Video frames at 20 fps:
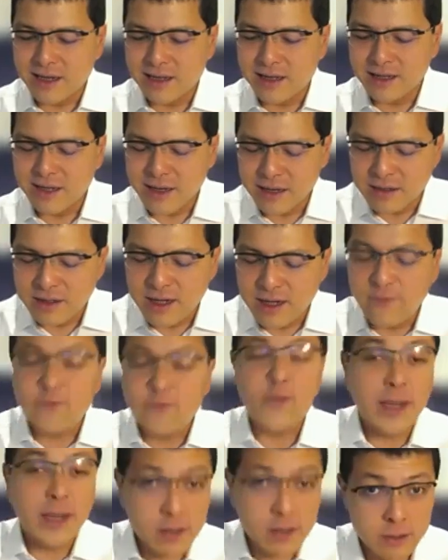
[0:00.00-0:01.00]
the de
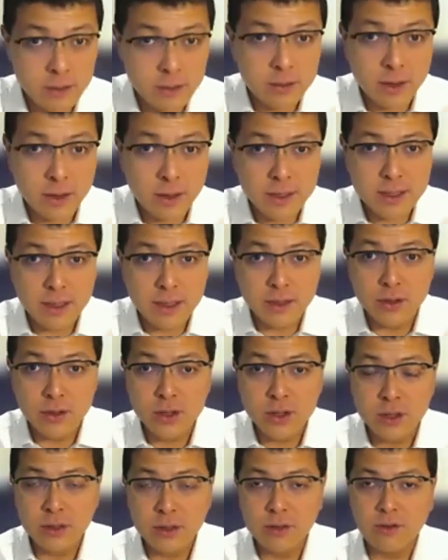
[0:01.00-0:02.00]
facto
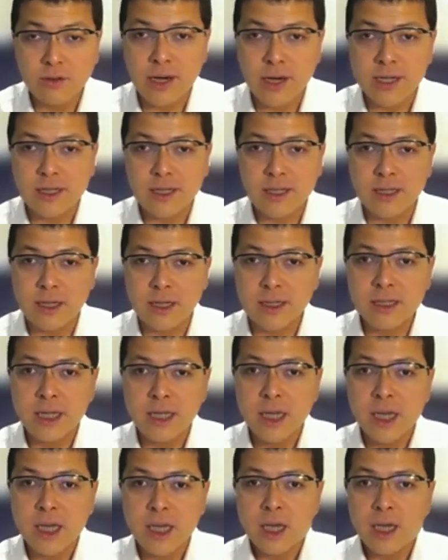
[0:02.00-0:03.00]
constitutional crisis
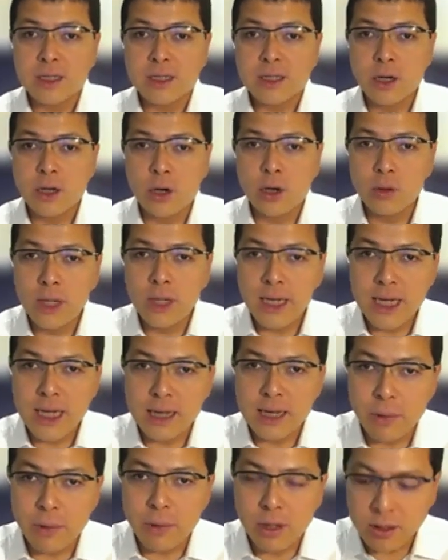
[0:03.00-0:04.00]
is calling
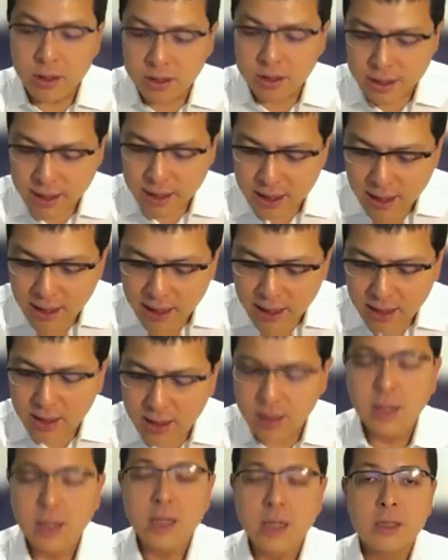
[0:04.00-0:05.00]
upon the
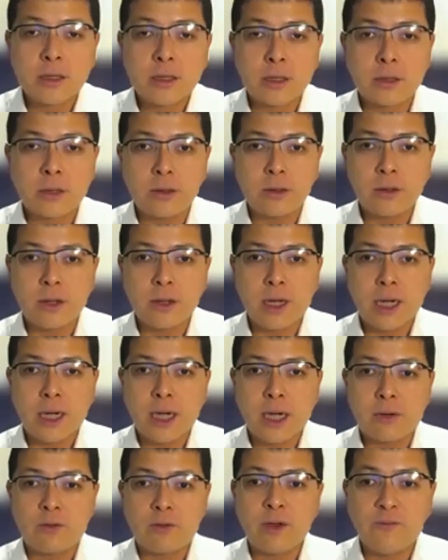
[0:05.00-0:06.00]
king to
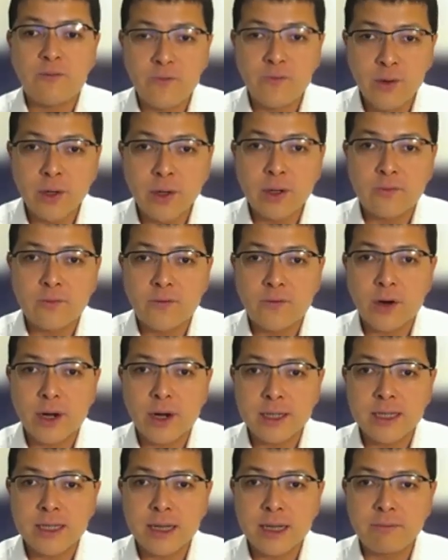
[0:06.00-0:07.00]
refer, for
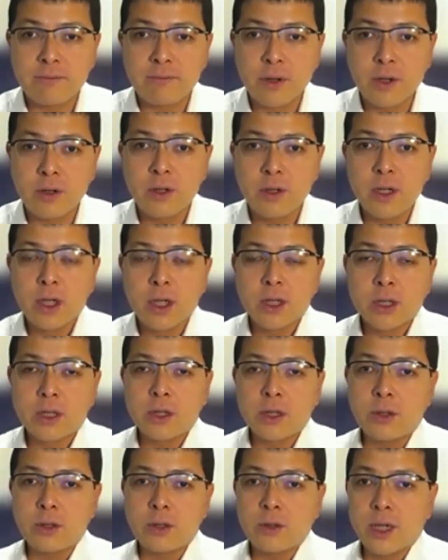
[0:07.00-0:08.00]
example,
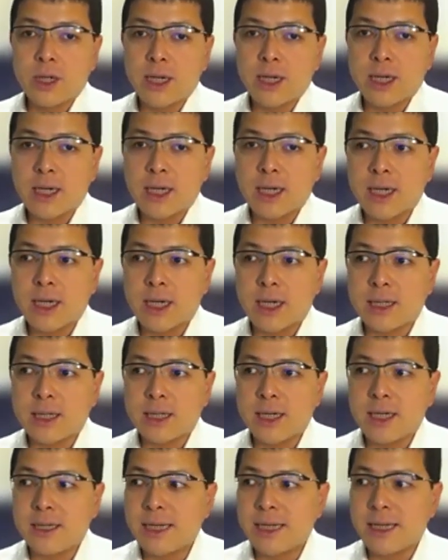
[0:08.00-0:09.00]
to
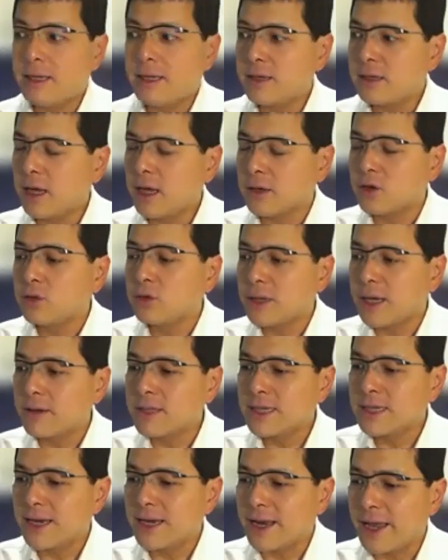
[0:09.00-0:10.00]
the
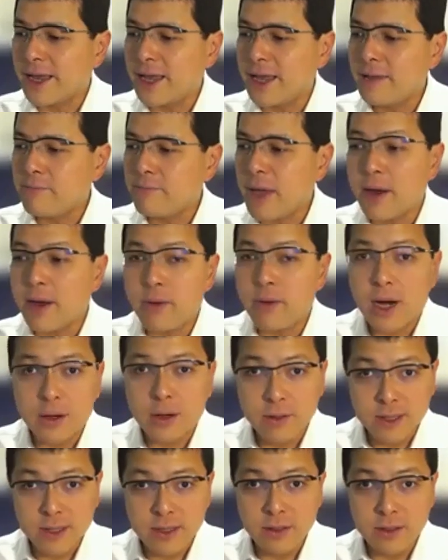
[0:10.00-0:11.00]
2008 Perak
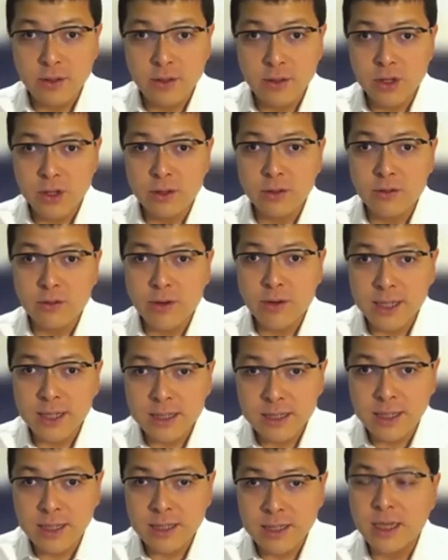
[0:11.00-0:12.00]
constitutional
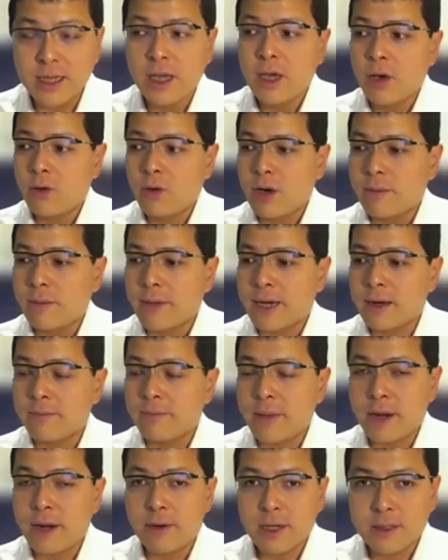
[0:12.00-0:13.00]
crisis, whereby the
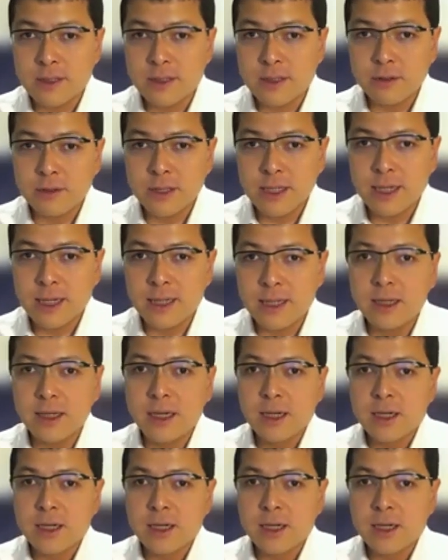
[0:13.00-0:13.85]
Perak Sultan